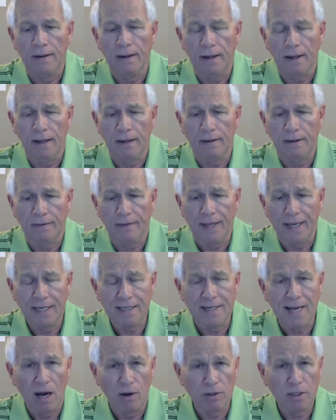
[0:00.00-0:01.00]
And they
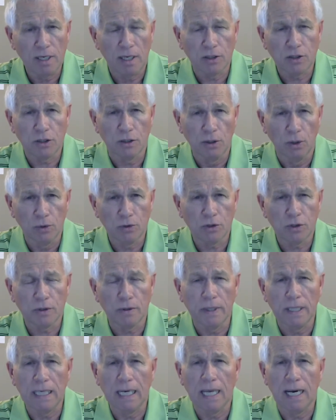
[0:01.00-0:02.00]
down touch those
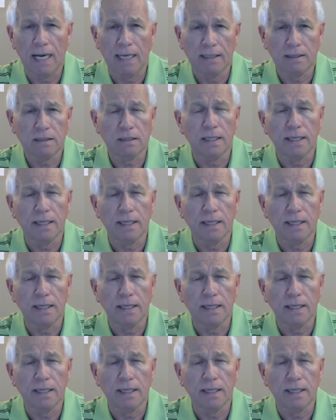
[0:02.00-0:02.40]
three lines.